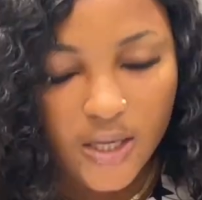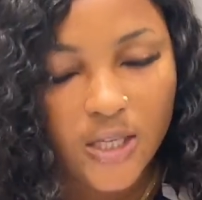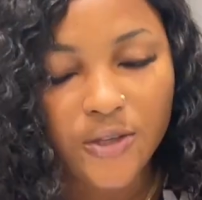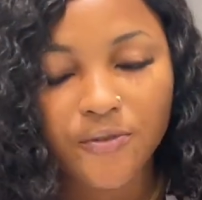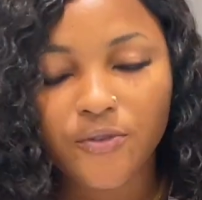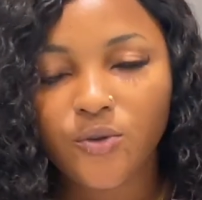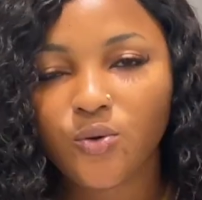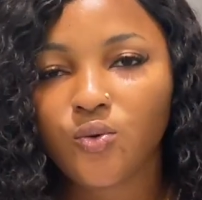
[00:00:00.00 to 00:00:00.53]

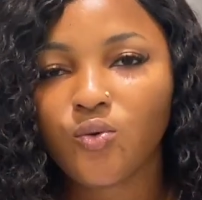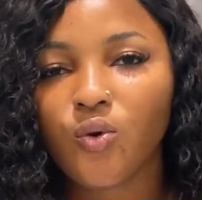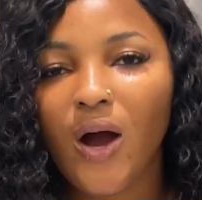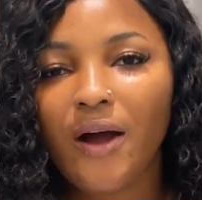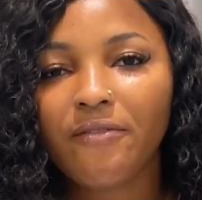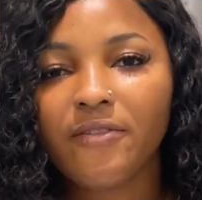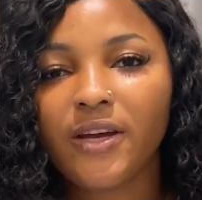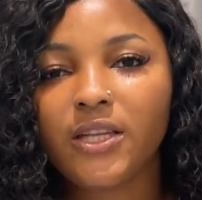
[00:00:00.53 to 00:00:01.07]
if you
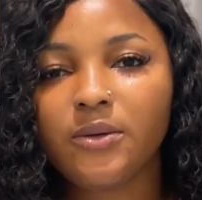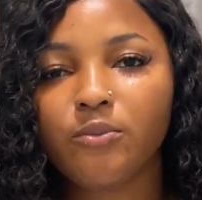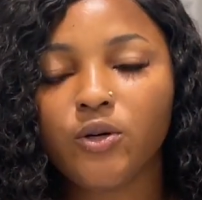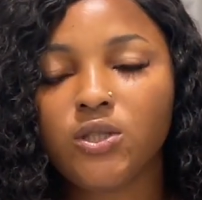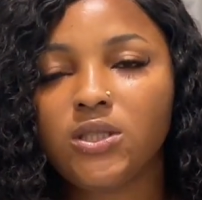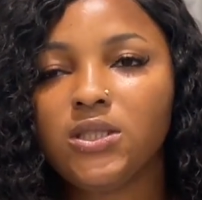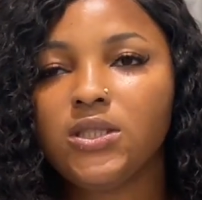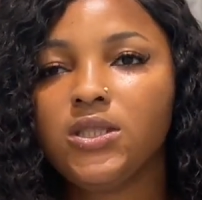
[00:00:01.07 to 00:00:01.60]
have
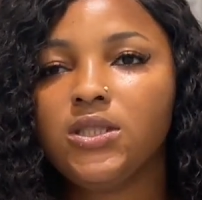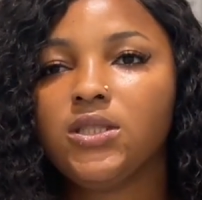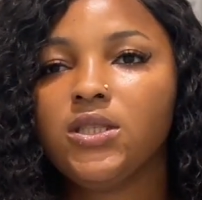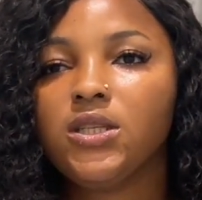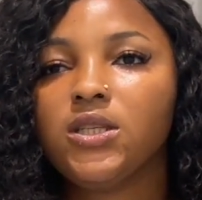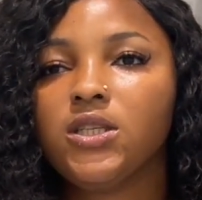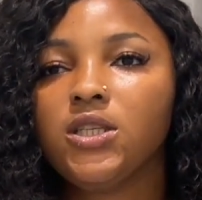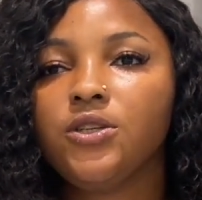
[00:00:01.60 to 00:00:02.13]
anybody,
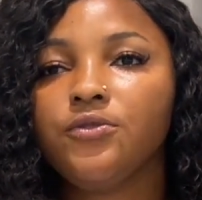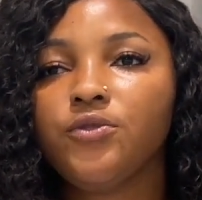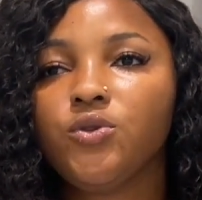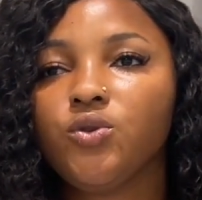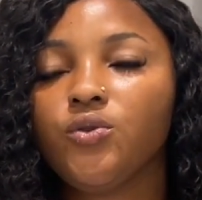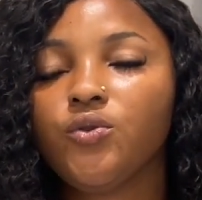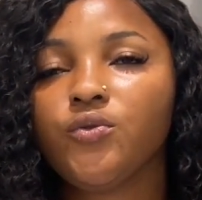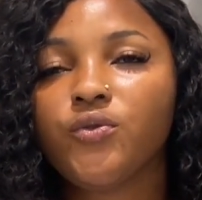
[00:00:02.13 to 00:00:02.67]

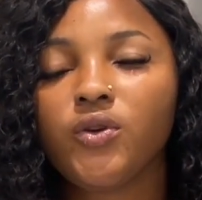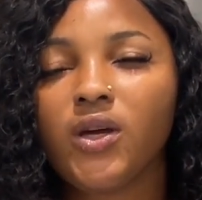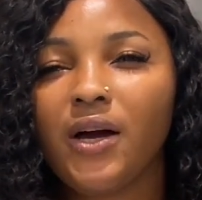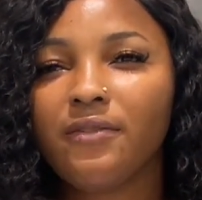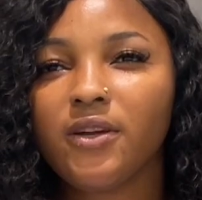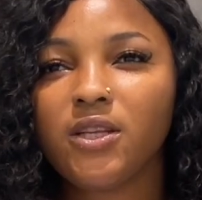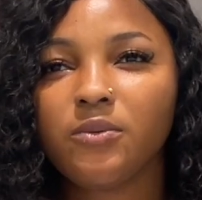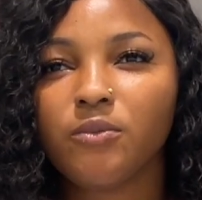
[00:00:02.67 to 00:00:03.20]
if you
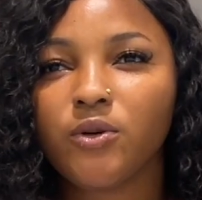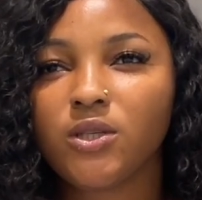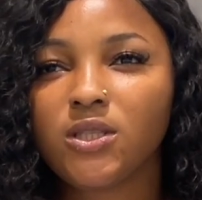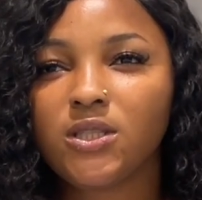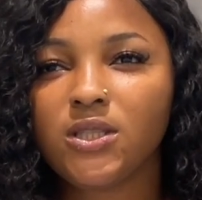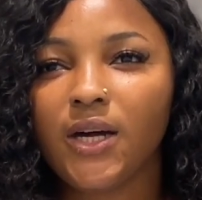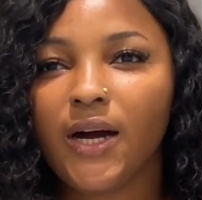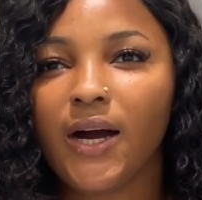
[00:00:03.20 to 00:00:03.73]
have
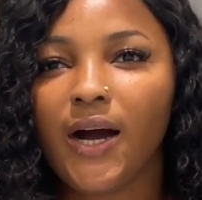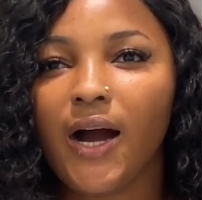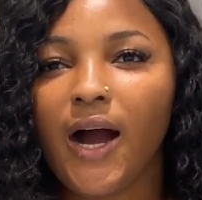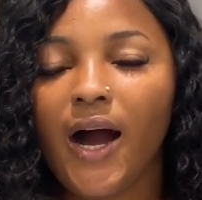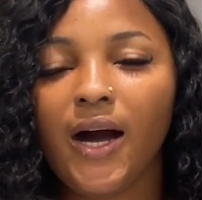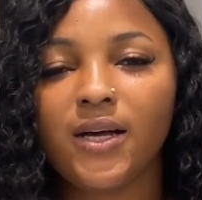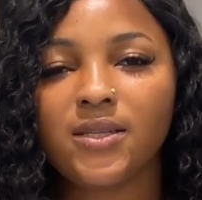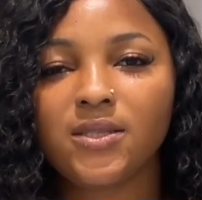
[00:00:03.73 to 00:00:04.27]
anybody that
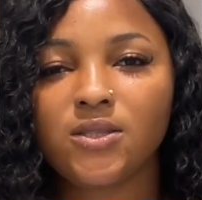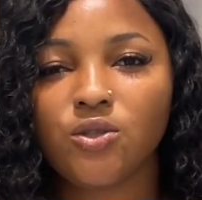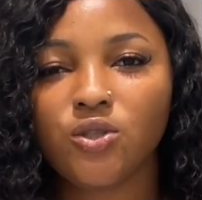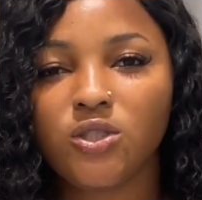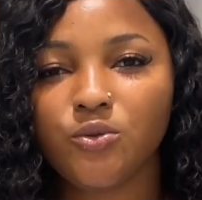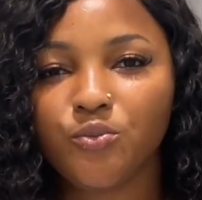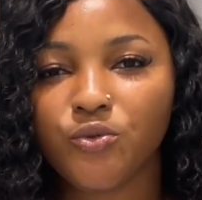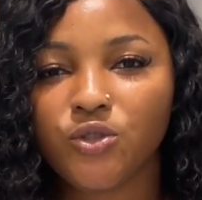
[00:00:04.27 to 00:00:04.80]
has
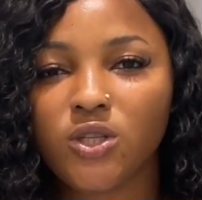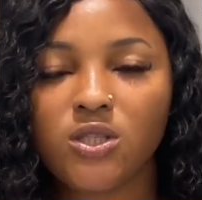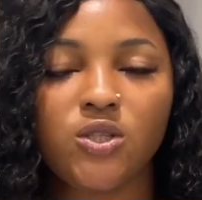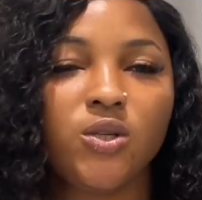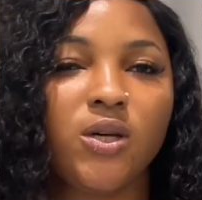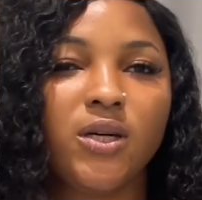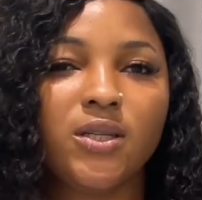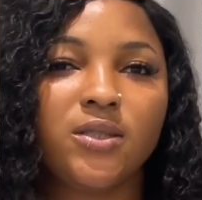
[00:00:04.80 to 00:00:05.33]
done the process,
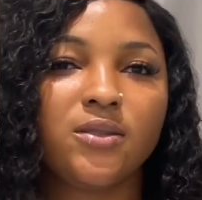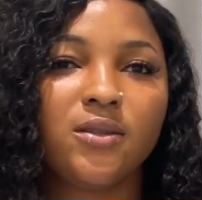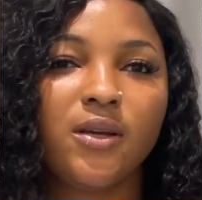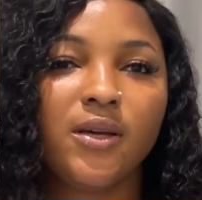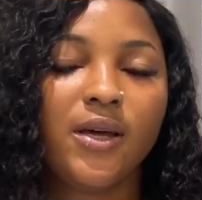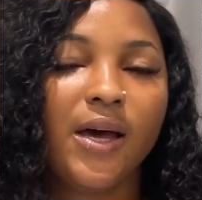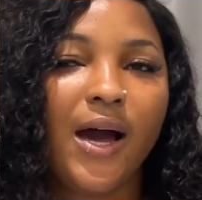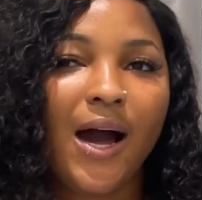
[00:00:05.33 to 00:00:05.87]
you can
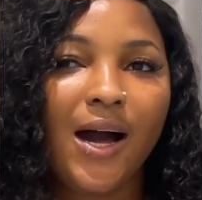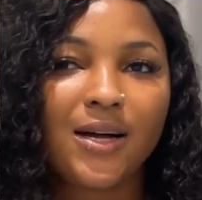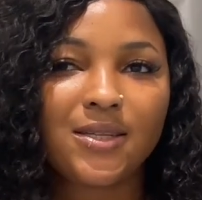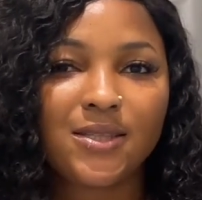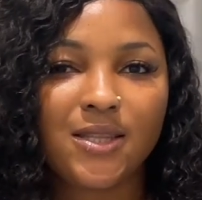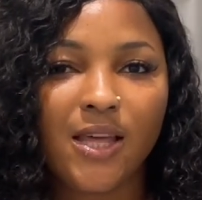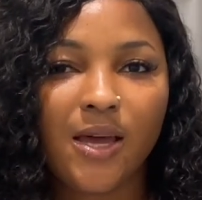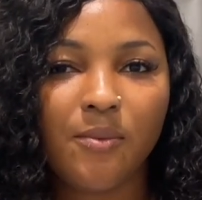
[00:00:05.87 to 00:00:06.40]

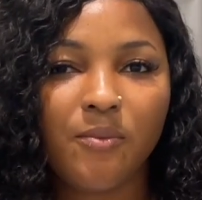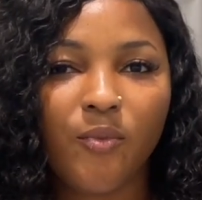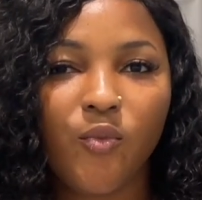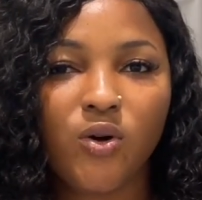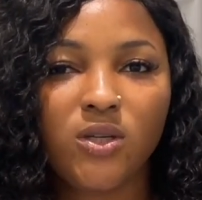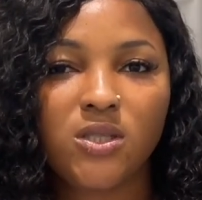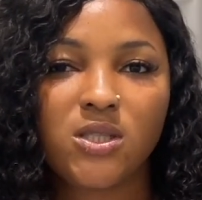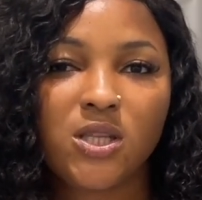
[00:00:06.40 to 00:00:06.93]
ask them
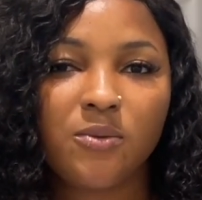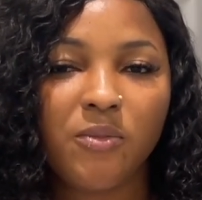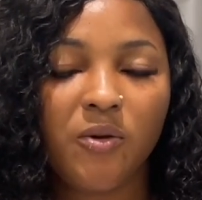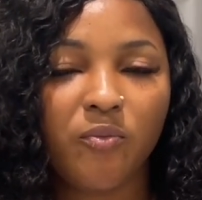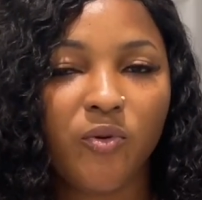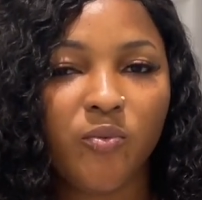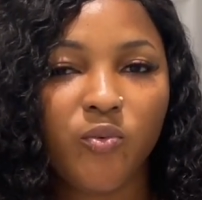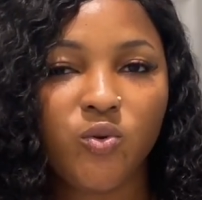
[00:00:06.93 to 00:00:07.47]
what the
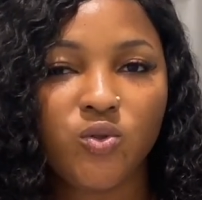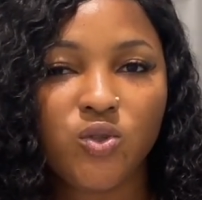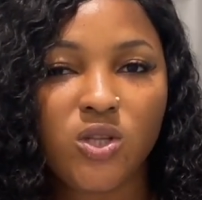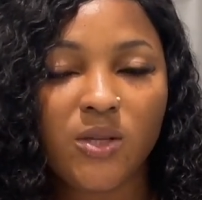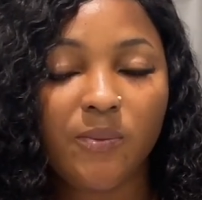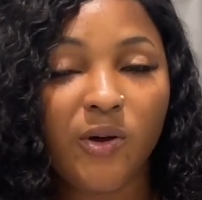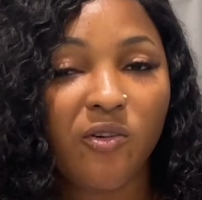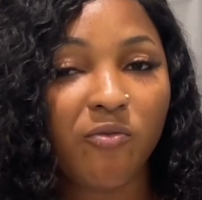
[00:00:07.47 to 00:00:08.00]
statement
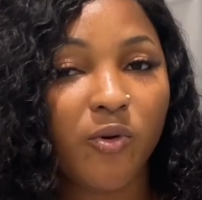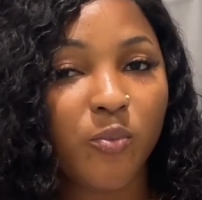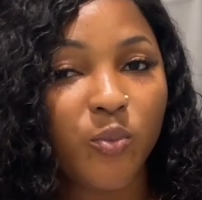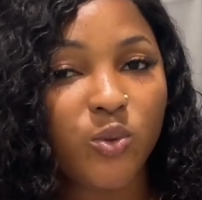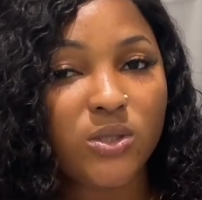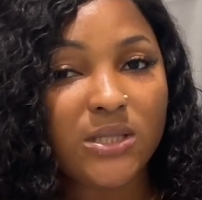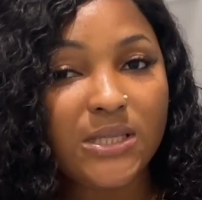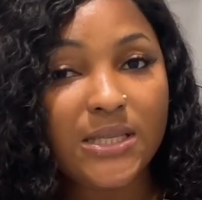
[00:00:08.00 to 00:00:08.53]
of
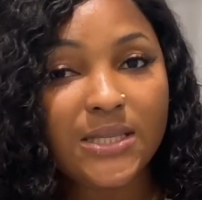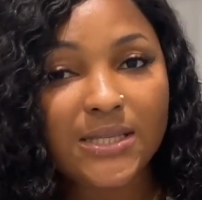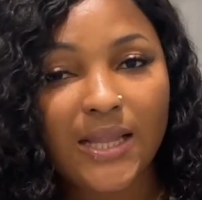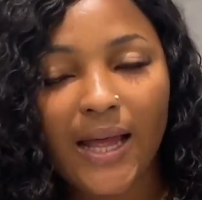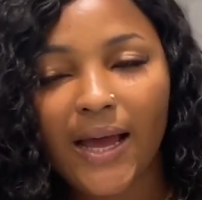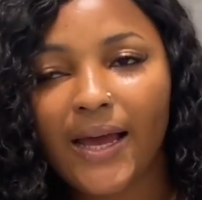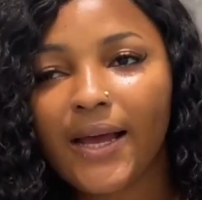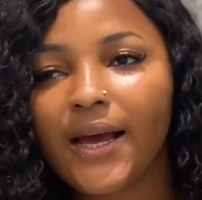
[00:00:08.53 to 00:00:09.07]
purpose is
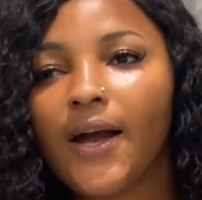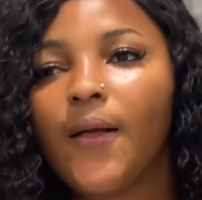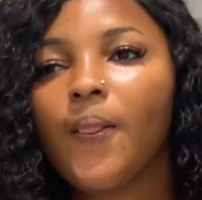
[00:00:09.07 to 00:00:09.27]
like,